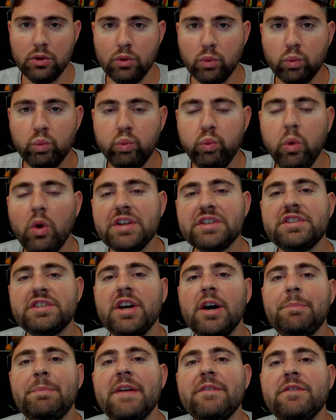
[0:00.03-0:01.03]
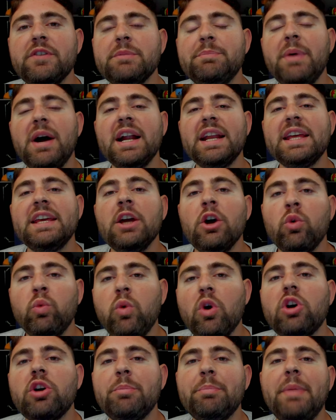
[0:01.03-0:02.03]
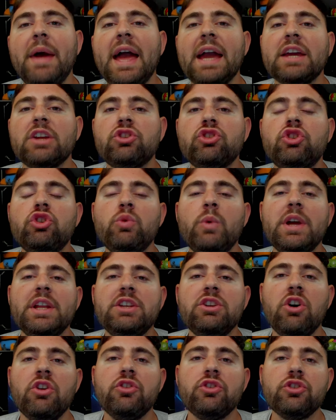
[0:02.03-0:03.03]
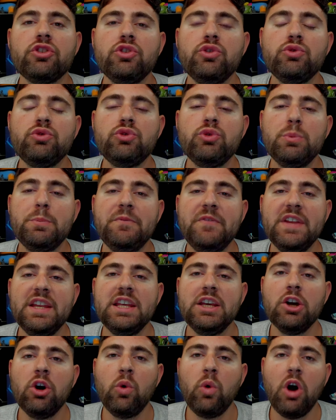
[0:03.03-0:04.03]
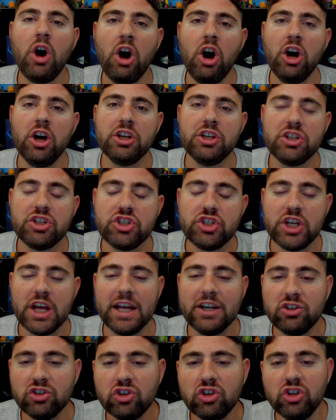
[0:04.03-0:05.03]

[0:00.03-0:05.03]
What is up, everybody? Welcome back to another YouTube video on the channel.